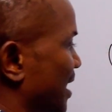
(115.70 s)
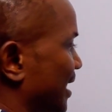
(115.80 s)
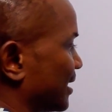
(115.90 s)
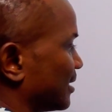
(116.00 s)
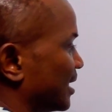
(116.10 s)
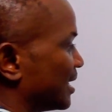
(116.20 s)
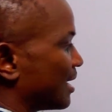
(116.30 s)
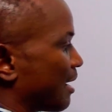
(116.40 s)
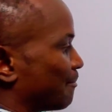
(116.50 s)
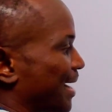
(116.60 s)
by
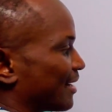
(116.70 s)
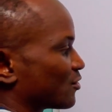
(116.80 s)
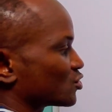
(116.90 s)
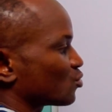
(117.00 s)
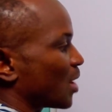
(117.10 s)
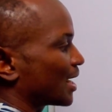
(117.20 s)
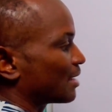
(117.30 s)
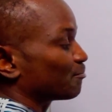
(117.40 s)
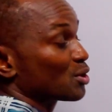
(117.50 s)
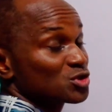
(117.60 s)
minus
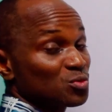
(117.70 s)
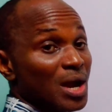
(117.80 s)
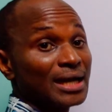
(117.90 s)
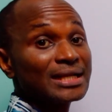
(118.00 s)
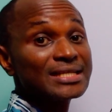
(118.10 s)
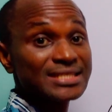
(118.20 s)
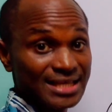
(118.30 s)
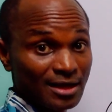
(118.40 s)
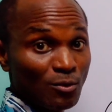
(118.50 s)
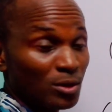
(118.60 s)
1 plus 1 is
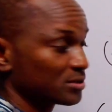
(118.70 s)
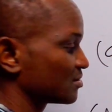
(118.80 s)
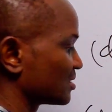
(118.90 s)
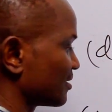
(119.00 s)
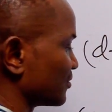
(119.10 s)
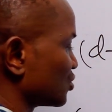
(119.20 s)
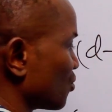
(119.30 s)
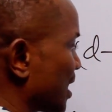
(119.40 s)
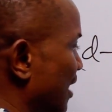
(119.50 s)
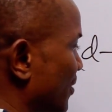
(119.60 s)
equal to 0.
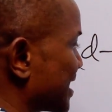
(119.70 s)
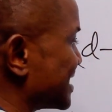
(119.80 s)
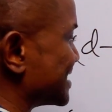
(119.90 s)
So now